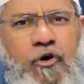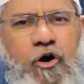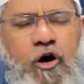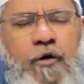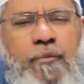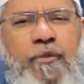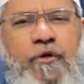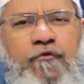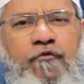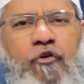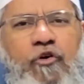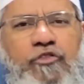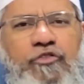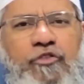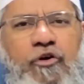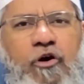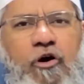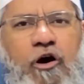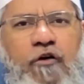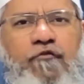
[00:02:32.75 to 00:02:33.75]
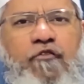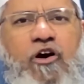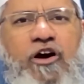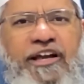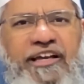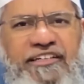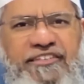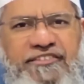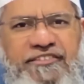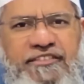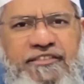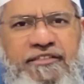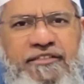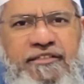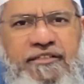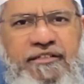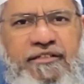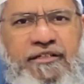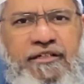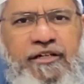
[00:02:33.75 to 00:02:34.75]
on the 4th of August
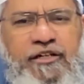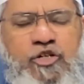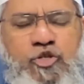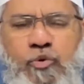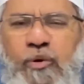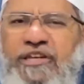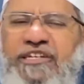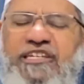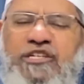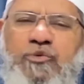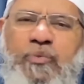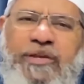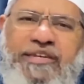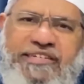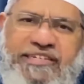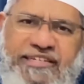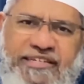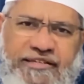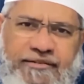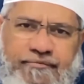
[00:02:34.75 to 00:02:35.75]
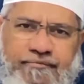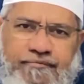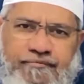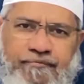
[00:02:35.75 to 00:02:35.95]
2020,